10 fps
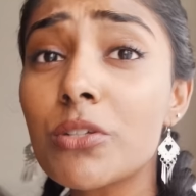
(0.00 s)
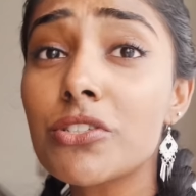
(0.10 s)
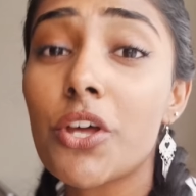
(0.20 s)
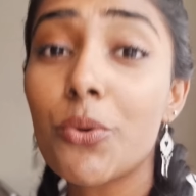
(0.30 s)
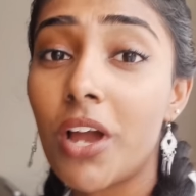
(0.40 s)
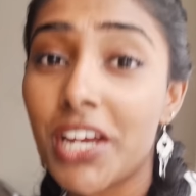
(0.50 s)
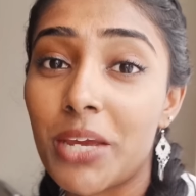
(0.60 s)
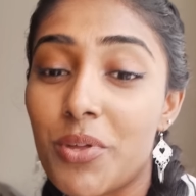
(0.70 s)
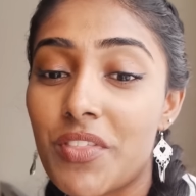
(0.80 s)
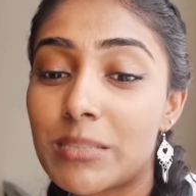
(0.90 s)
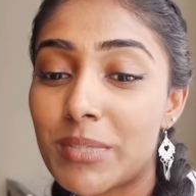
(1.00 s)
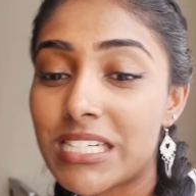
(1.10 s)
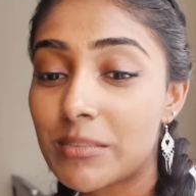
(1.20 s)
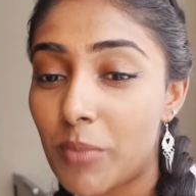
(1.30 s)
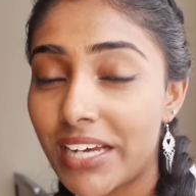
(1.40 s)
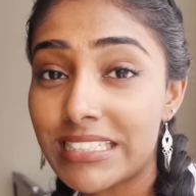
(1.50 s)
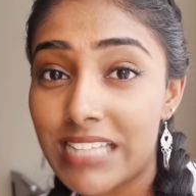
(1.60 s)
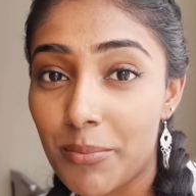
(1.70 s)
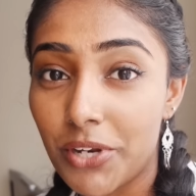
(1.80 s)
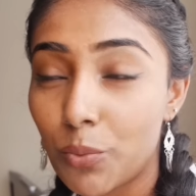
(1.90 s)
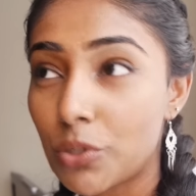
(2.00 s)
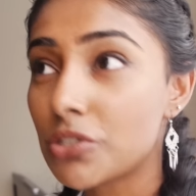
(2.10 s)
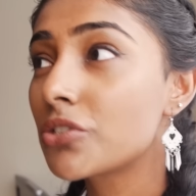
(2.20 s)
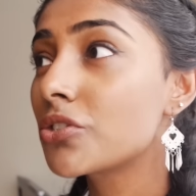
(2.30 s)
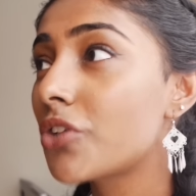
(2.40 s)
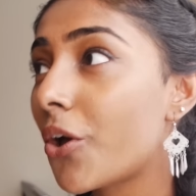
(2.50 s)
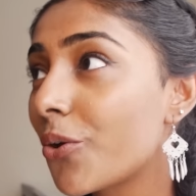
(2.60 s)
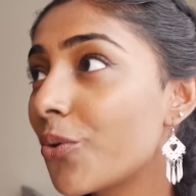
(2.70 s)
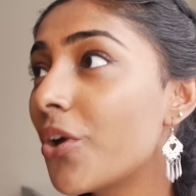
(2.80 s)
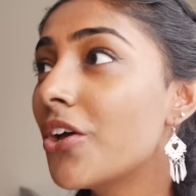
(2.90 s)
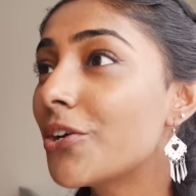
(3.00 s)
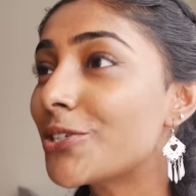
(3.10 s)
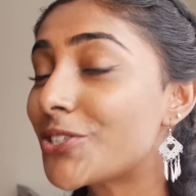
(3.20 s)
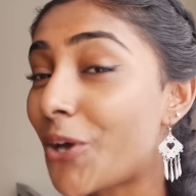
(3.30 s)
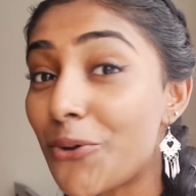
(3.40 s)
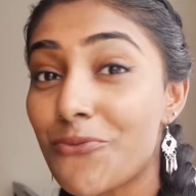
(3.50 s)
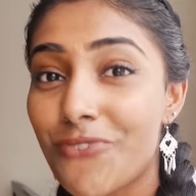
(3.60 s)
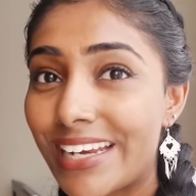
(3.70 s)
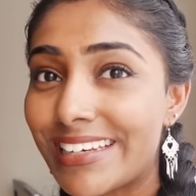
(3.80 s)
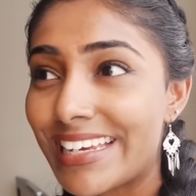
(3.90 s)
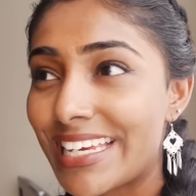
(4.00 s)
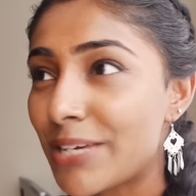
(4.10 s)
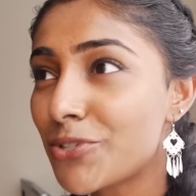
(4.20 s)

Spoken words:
got so lucky with this because my examiner was so friendly.